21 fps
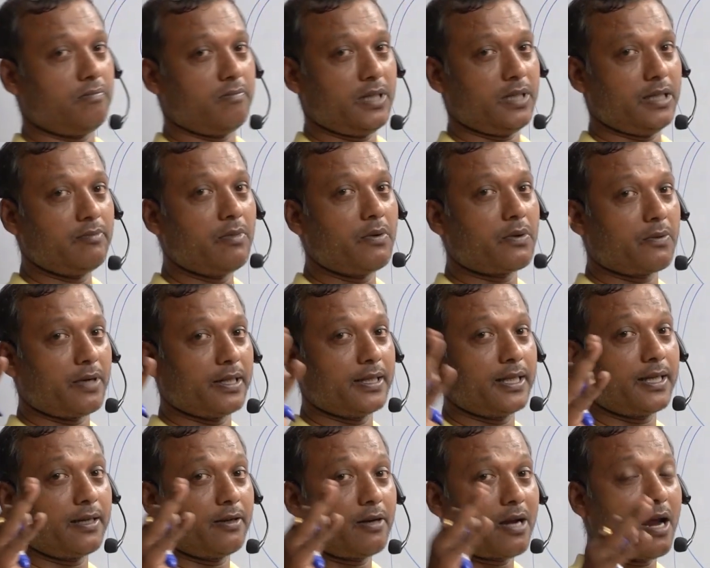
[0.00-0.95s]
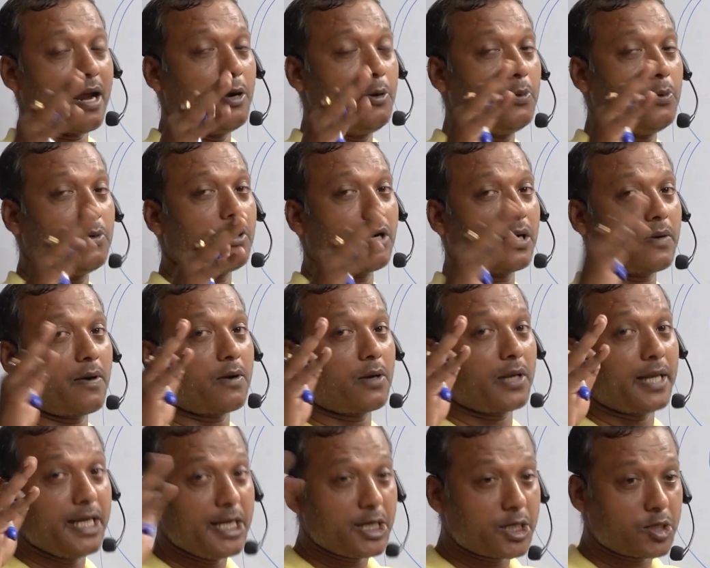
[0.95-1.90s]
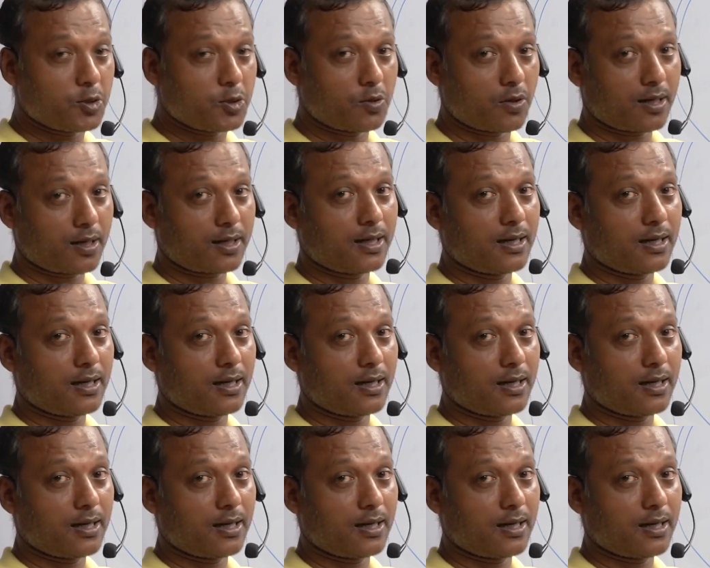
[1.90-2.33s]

remember one thing, if you talk about East Europe,